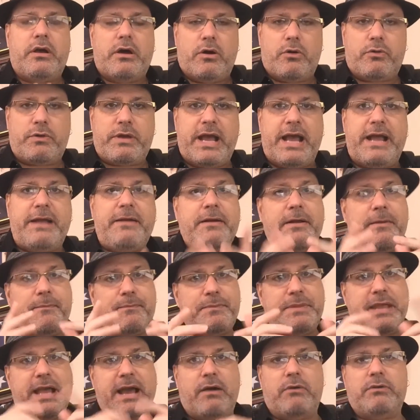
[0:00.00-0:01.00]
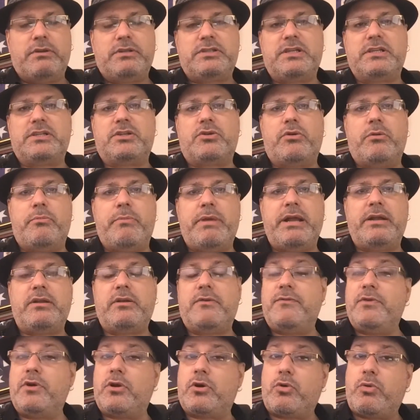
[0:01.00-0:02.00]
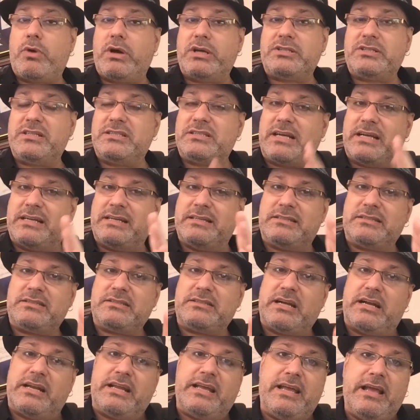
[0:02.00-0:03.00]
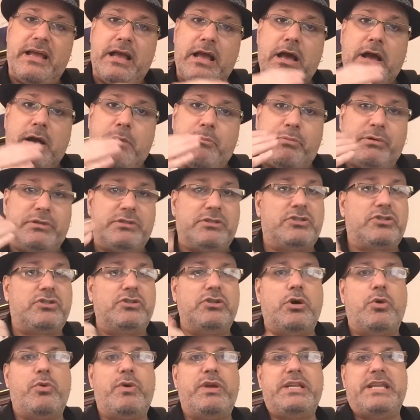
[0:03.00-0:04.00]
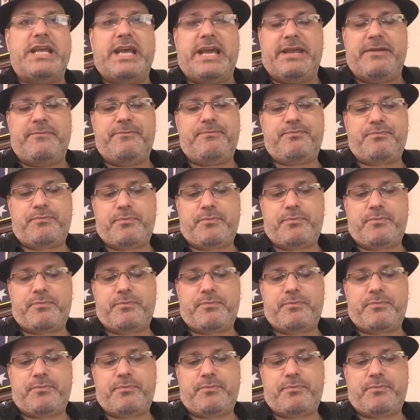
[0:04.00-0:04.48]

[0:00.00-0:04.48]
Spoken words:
Okay? Now, let's get the remainder of your questions on this sunny but snowy day.